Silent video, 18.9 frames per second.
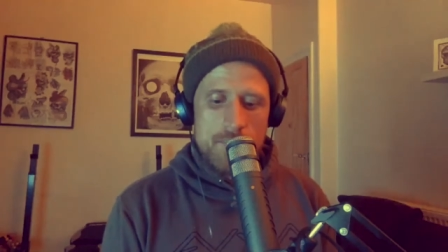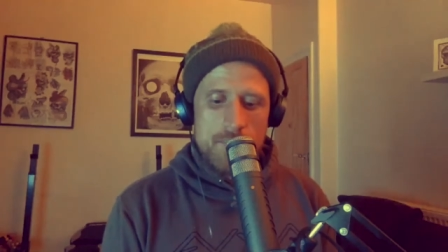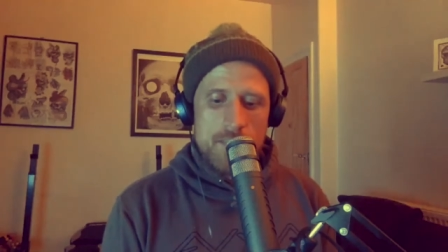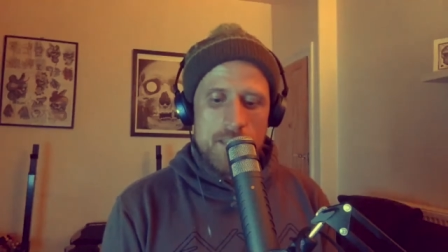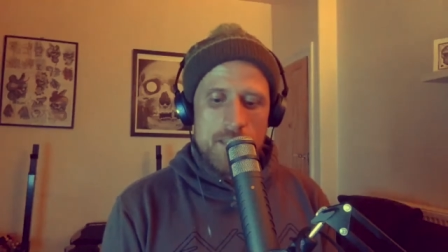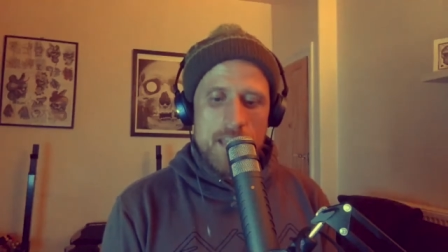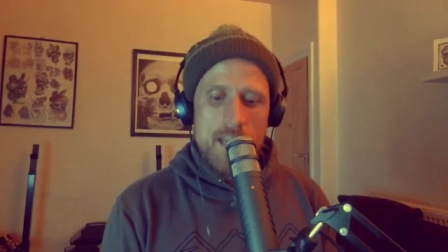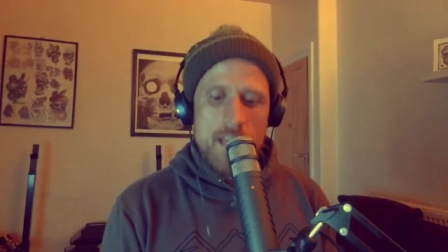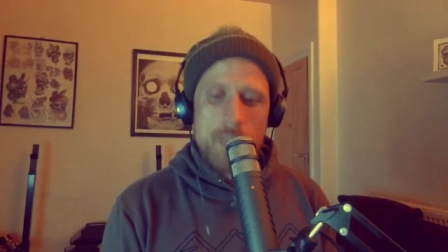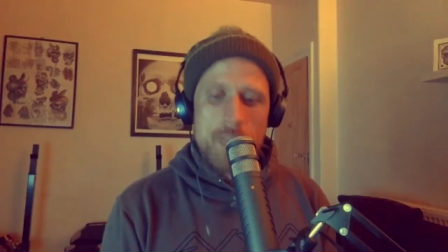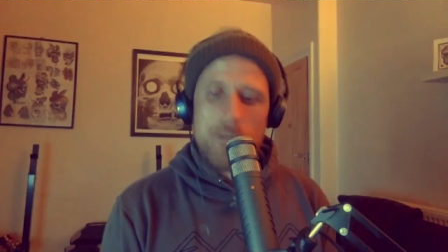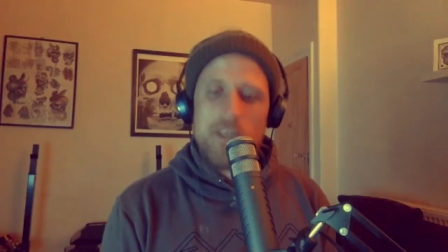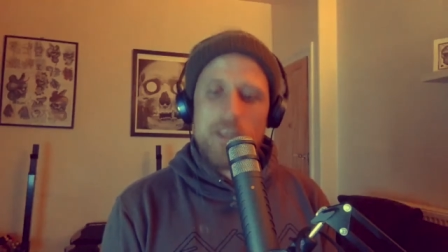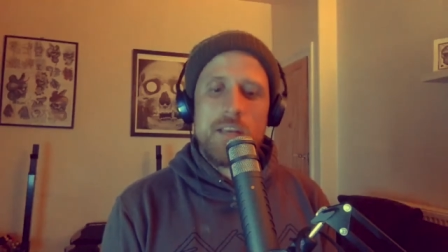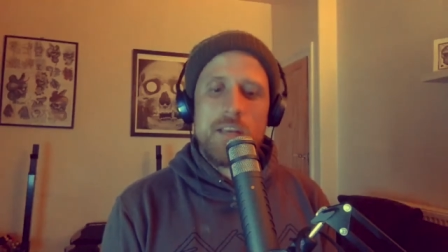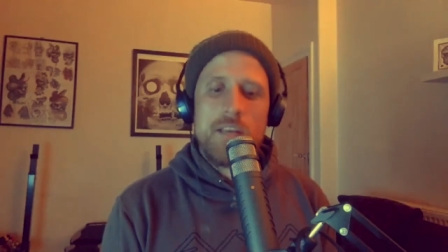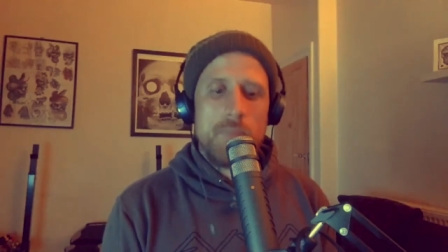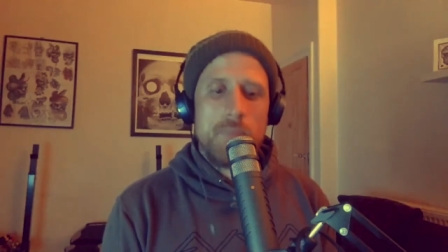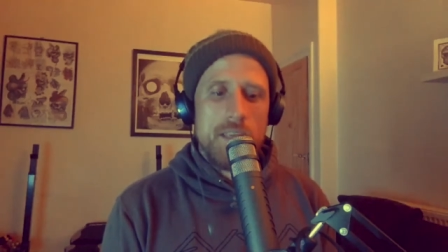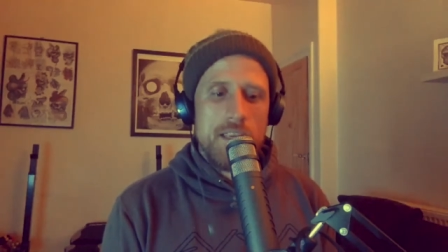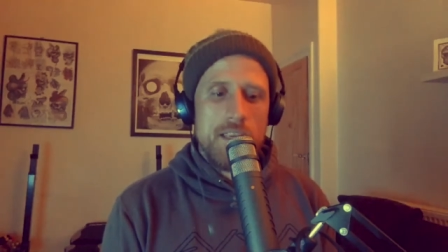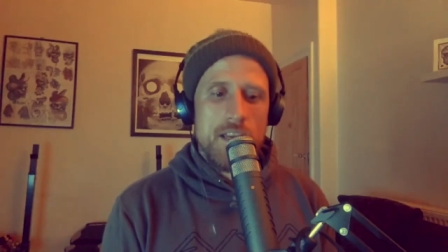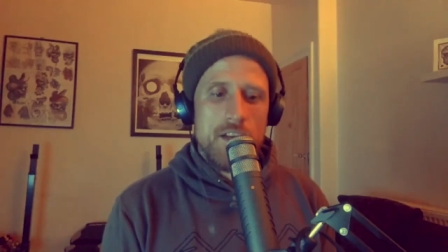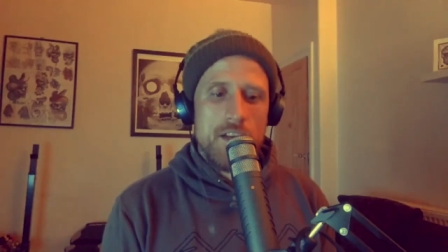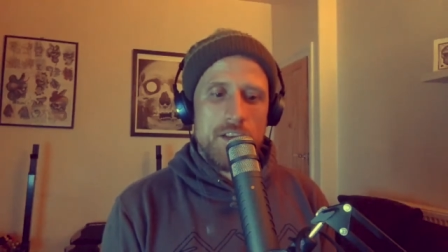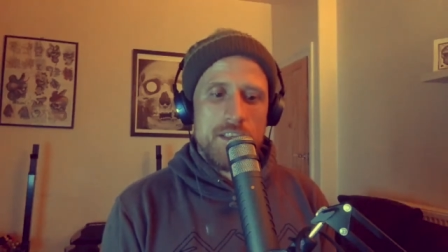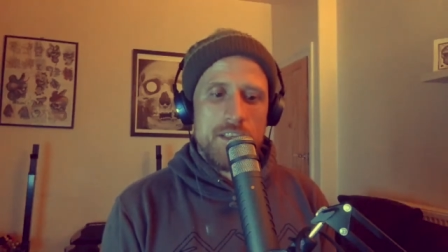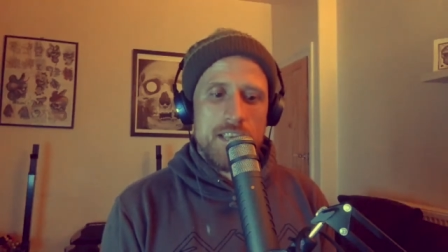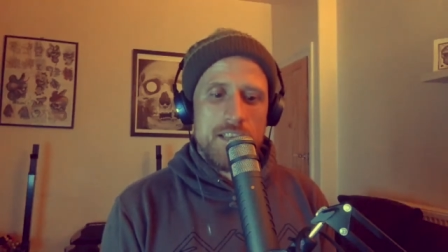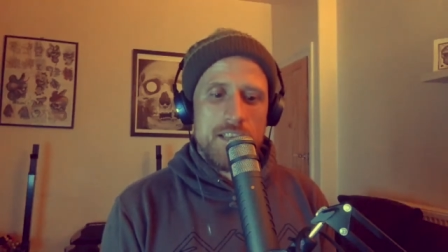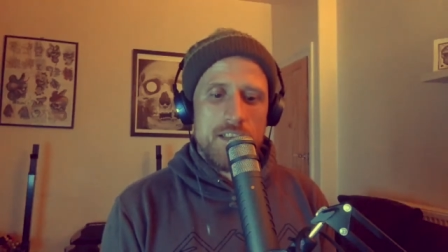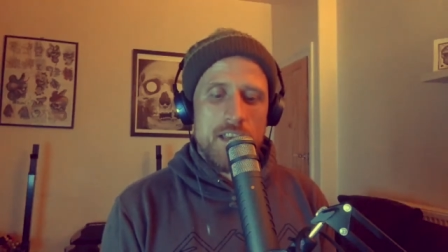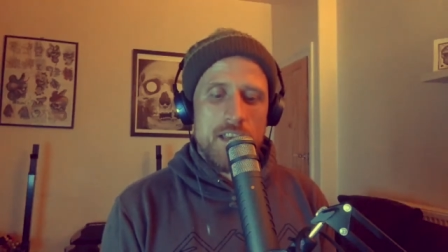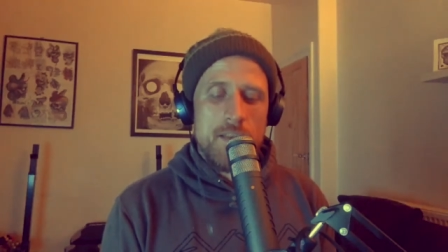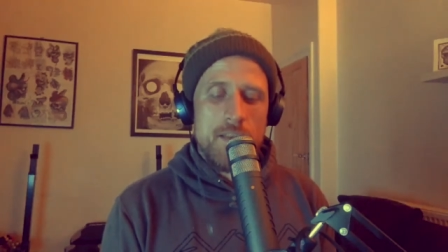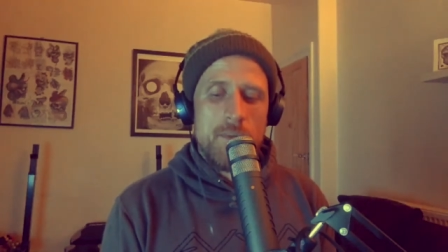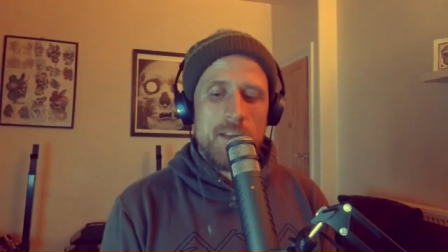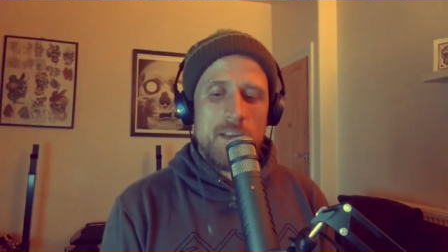anybody can be
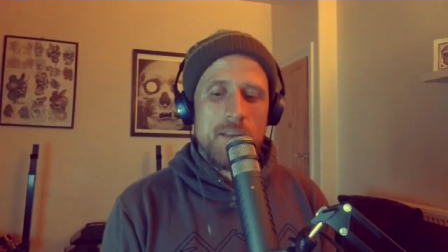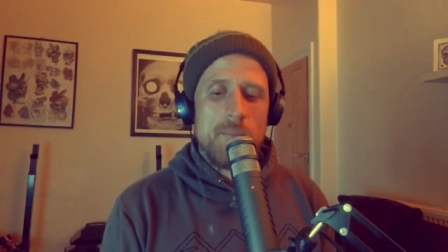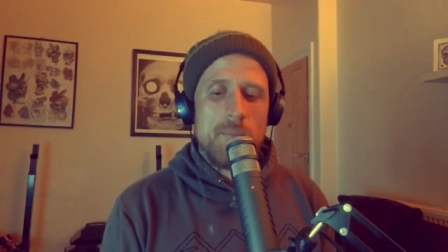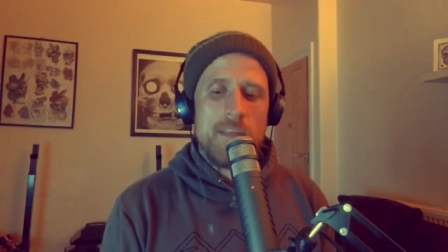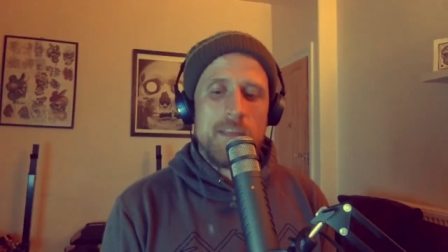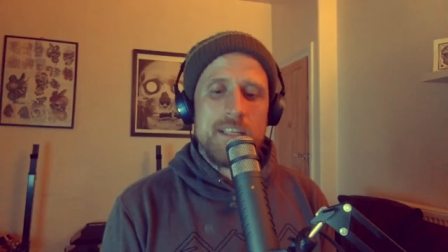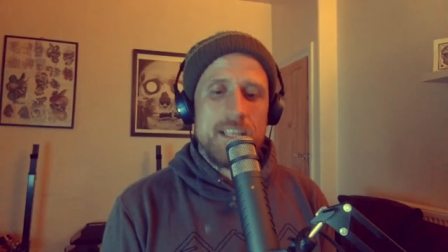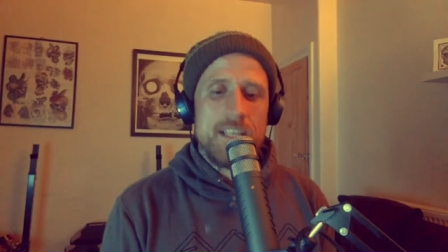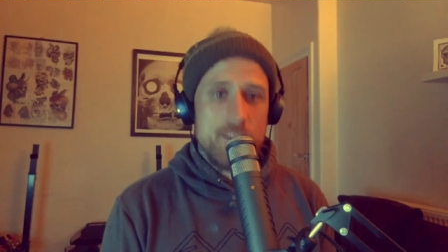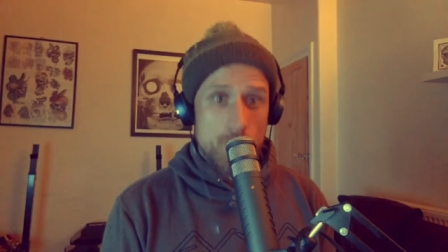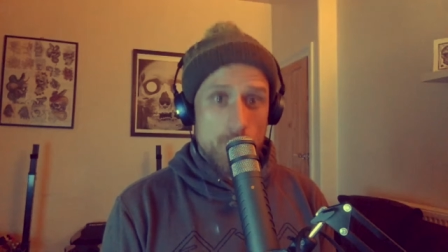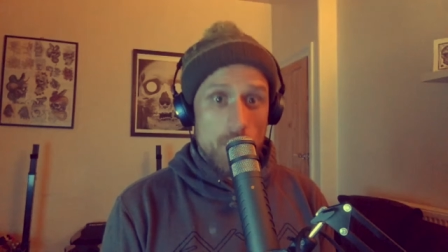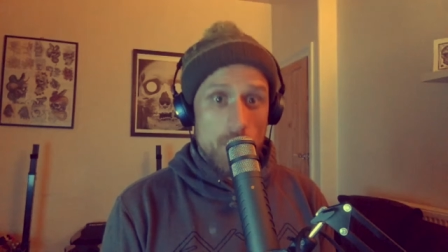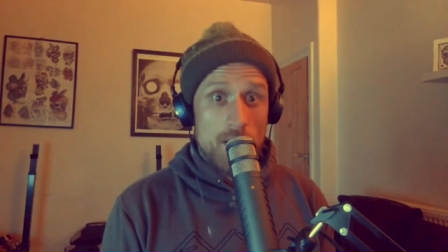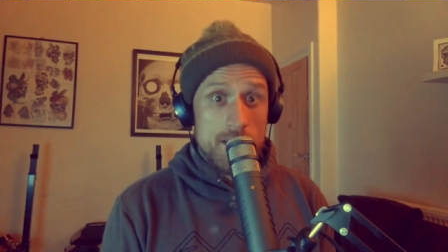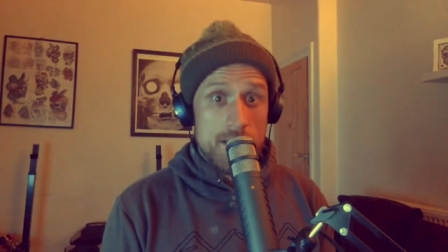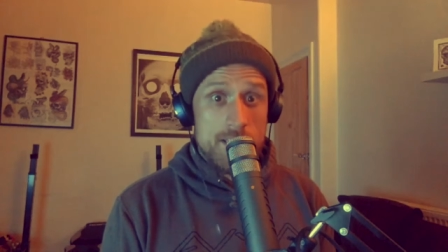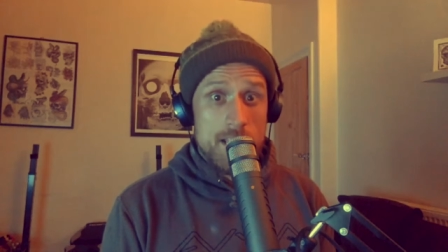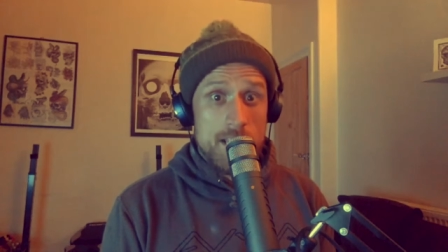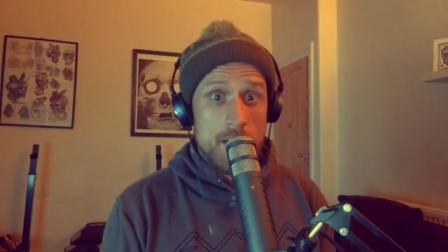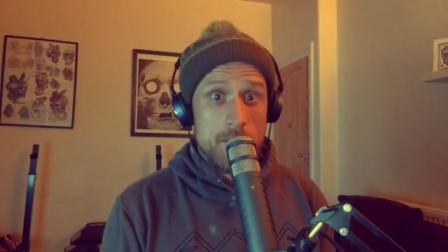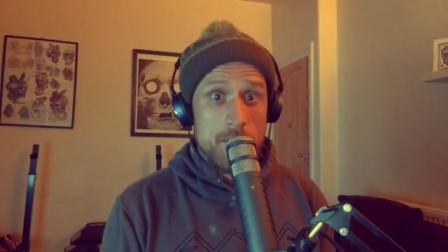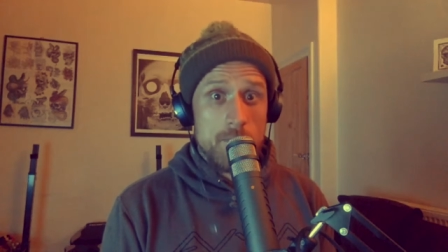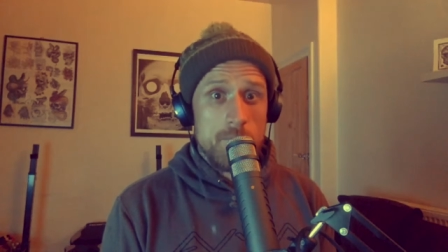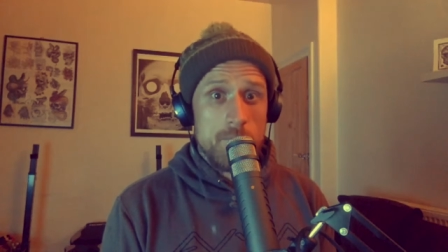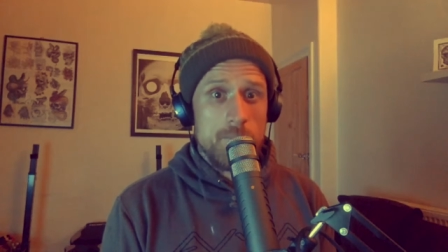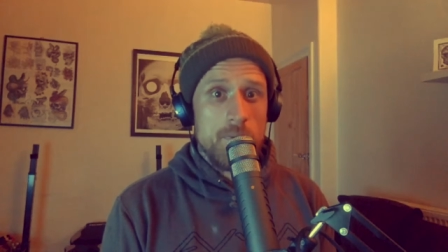anybody can be a tattoo artist now,